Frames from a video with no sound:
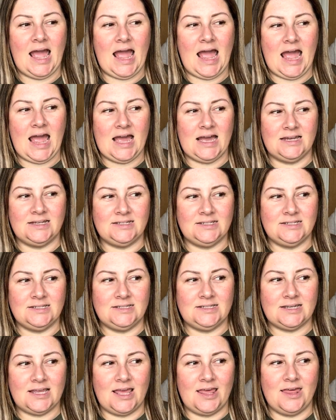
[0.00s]

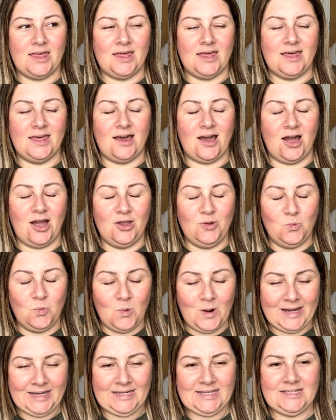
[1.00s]
and I
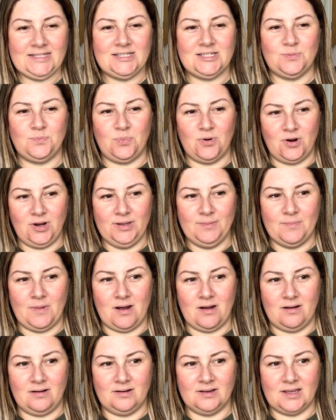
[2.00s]
went into
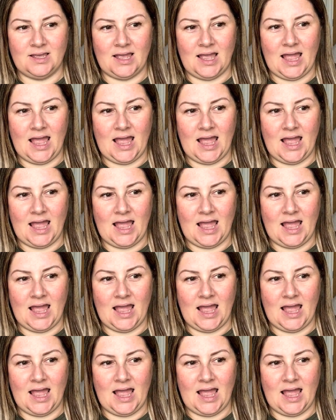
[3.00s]
Primark